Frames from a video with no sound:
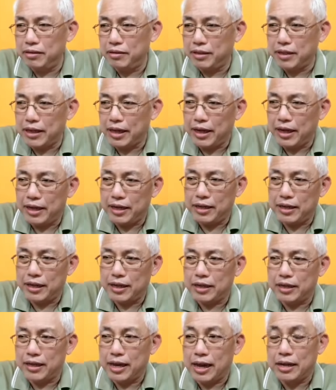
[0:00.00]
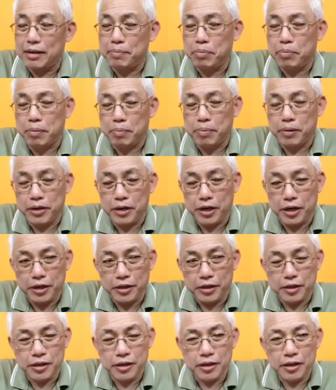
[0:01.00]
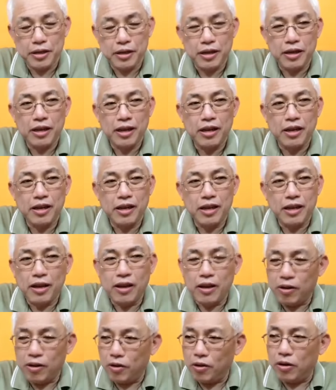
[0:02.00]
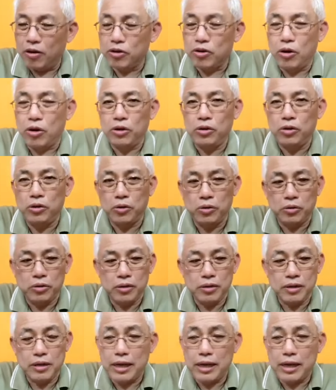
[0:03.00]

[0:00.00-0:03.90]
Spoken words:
staying in landed properties or condos.